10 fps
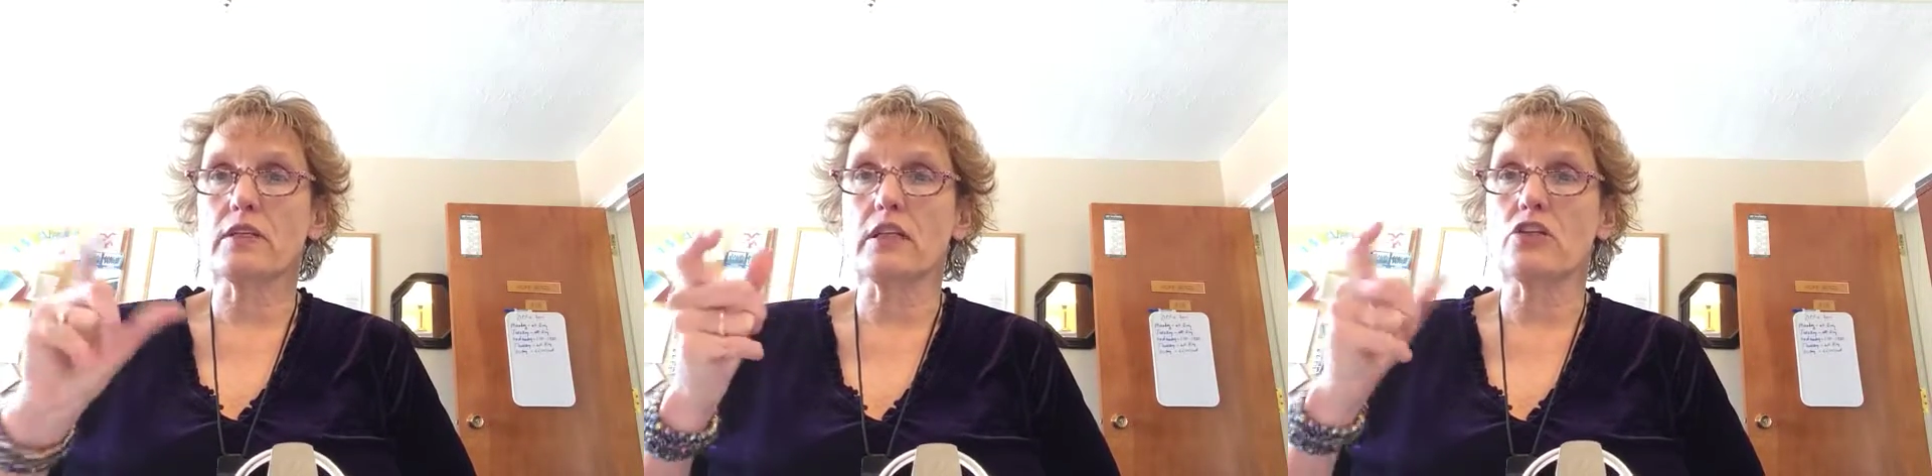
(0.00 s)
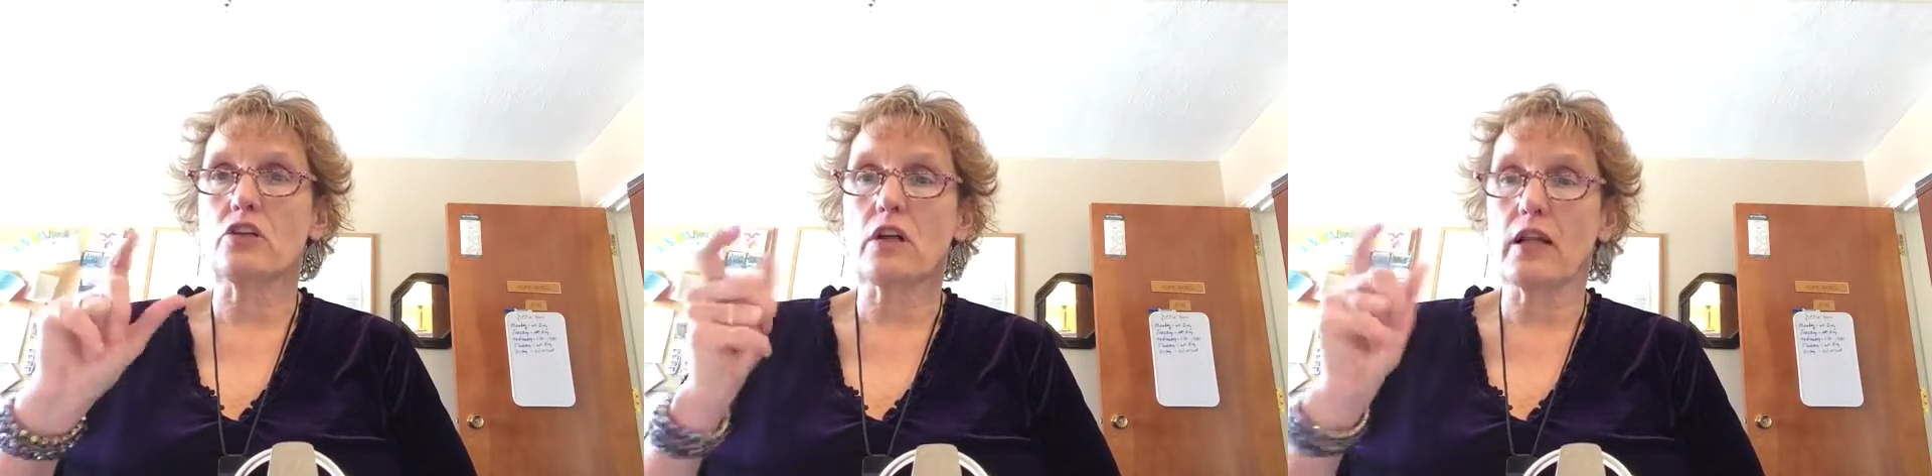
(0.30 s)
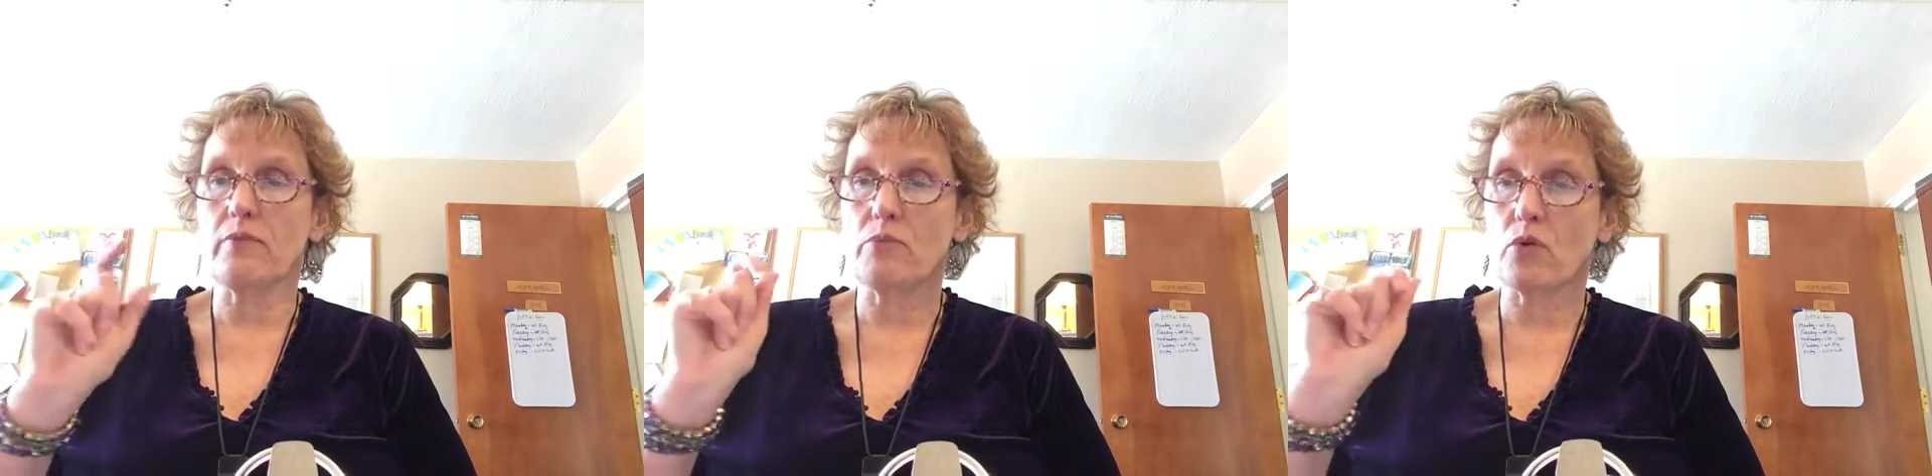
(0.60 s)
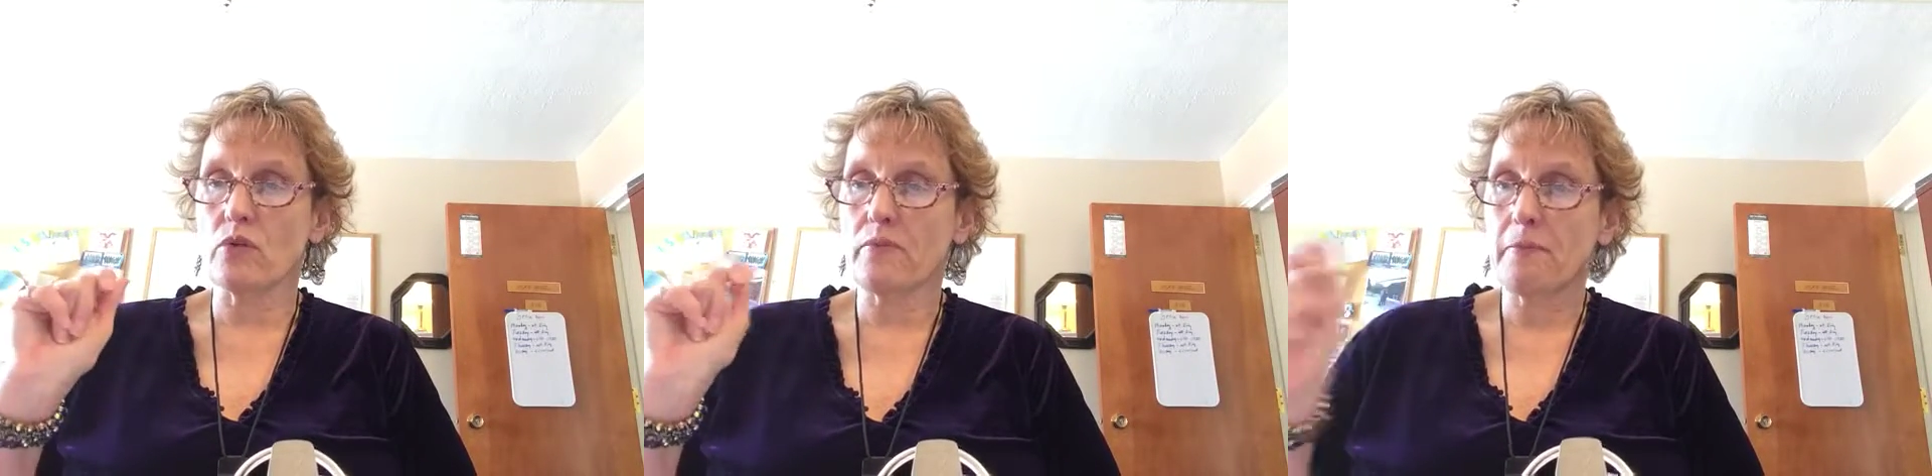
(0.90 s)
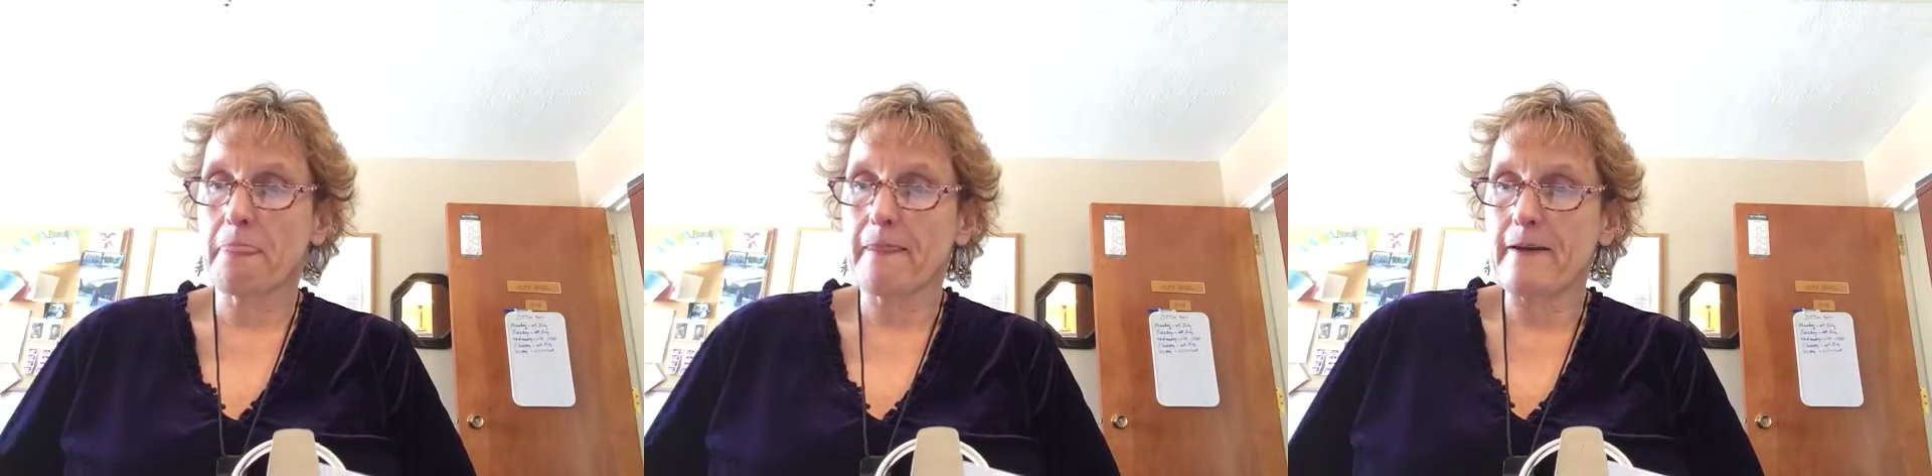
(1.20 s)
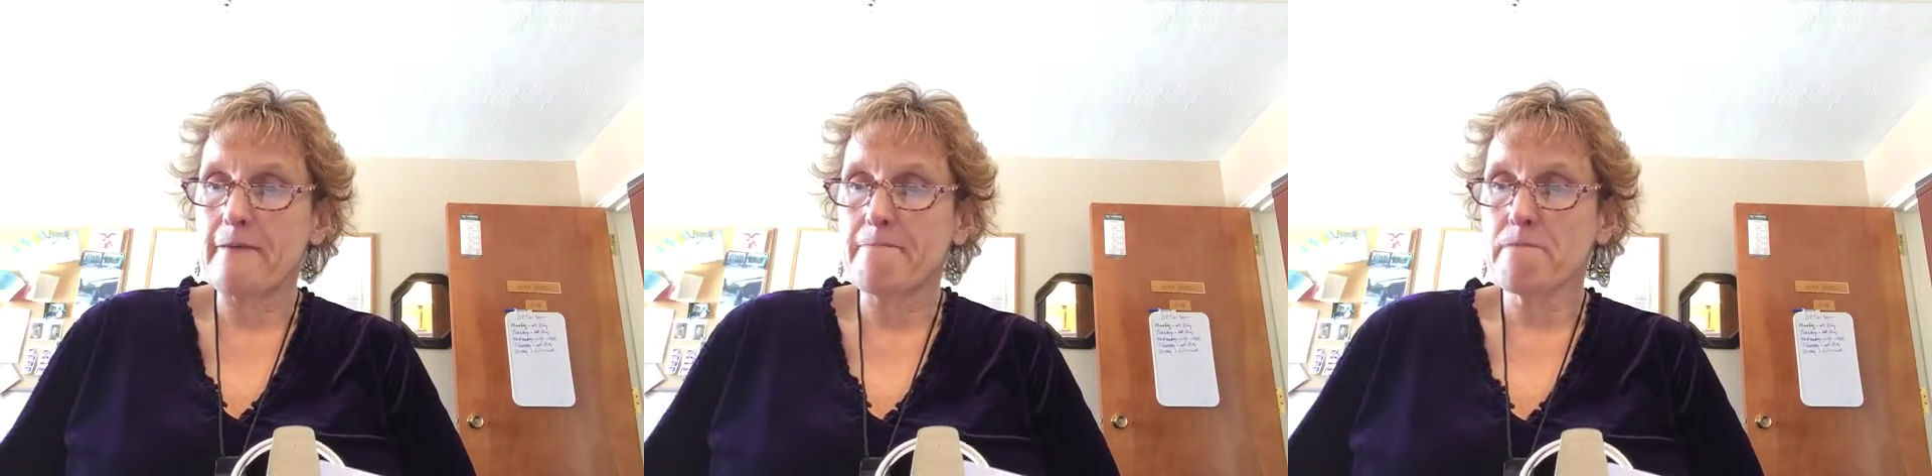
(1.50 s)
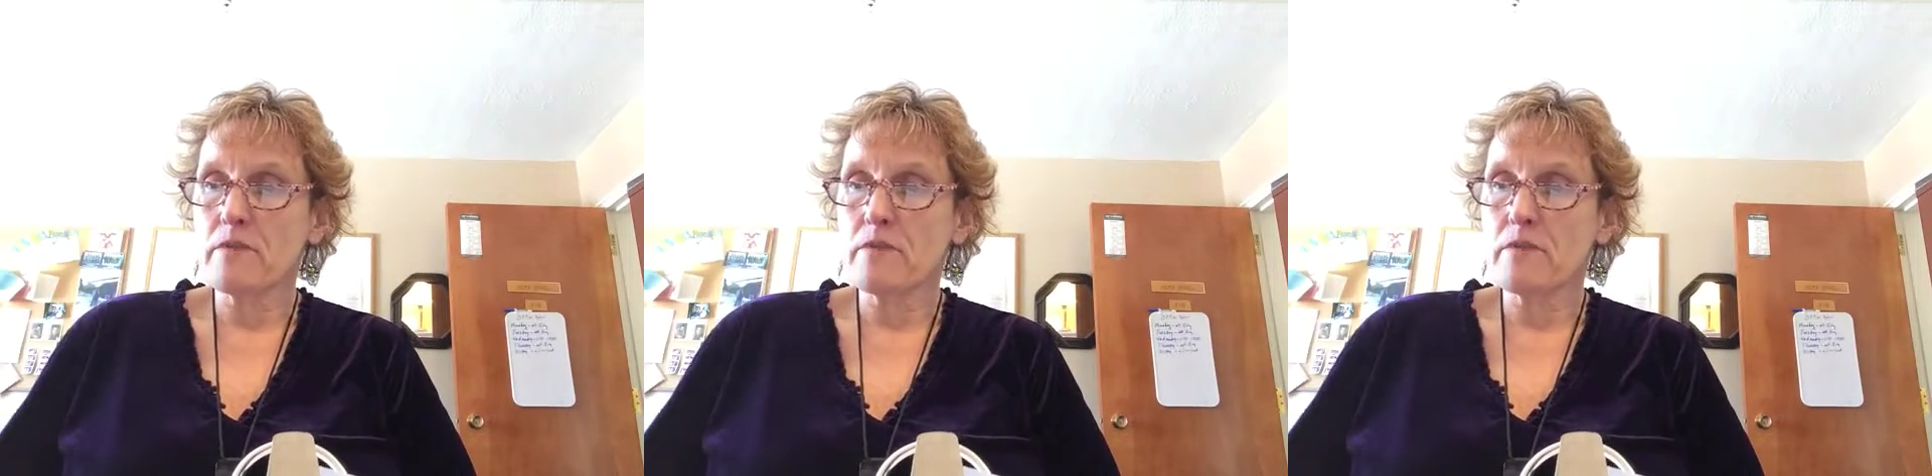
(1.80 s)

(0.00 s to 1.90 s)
citation. You got to have both. Okay?